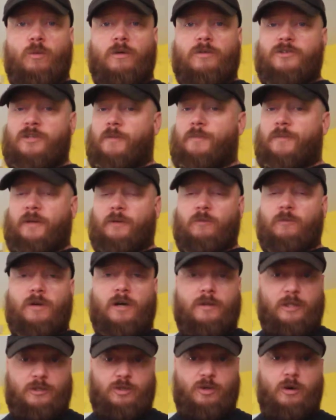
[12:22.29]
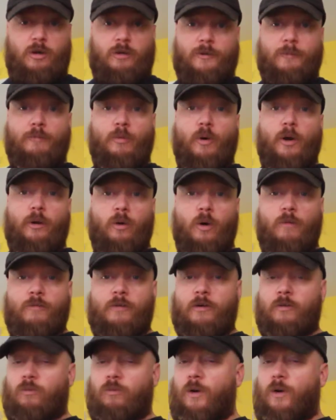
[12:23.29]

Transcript: something that's called a boilover,